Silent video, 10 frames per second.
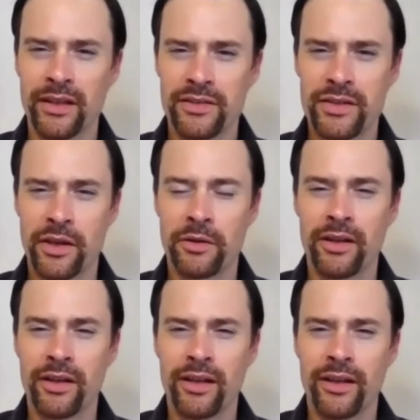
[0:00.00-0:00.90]
So
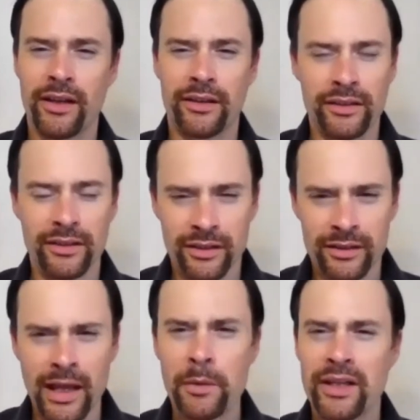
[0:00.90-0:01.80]
uh,
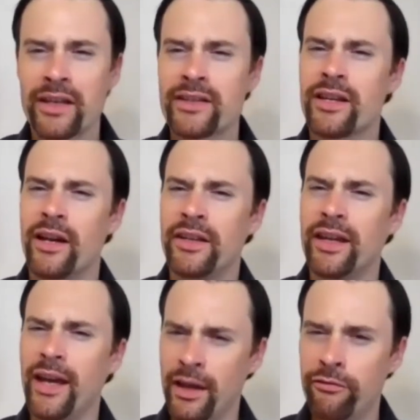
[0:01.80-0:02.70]
nowadays, I
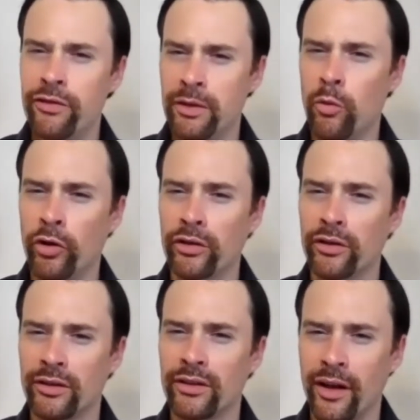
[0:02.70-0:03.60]
think everyone
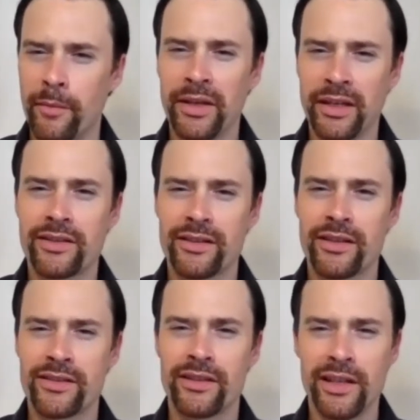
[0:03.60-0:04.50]
I meet
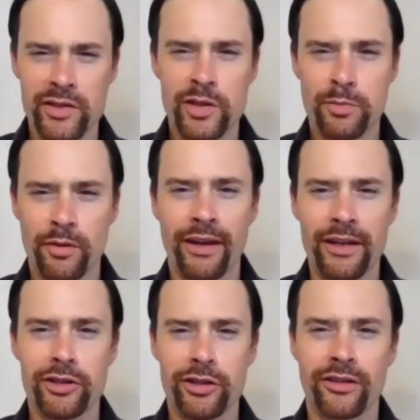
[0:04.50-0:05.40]
is an
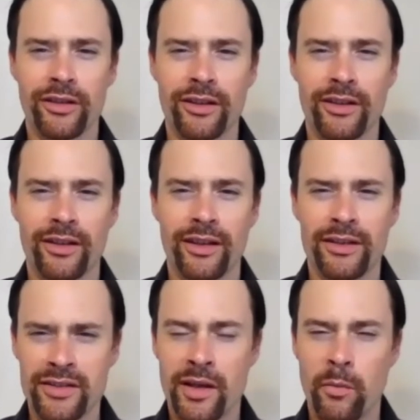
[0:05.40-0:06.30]
inspiration
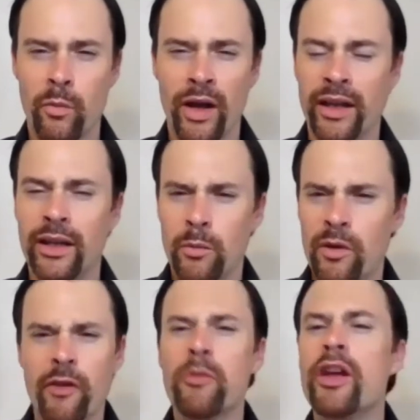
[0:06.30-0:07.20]
in some way,
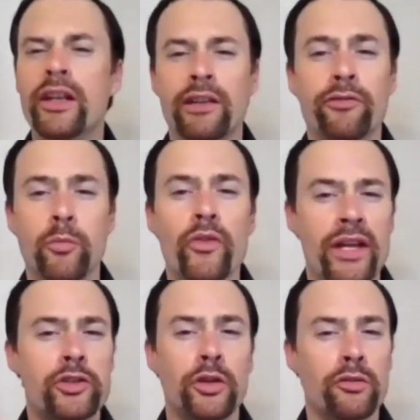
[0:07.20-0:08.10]
whether I'm learning from what
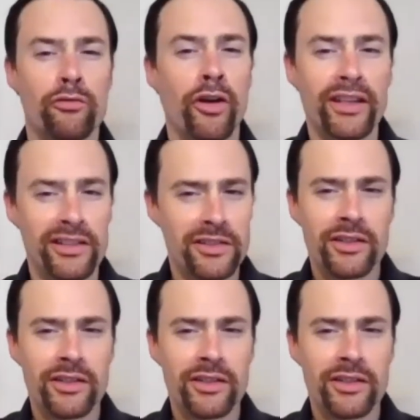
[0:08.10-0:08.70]
they're doing right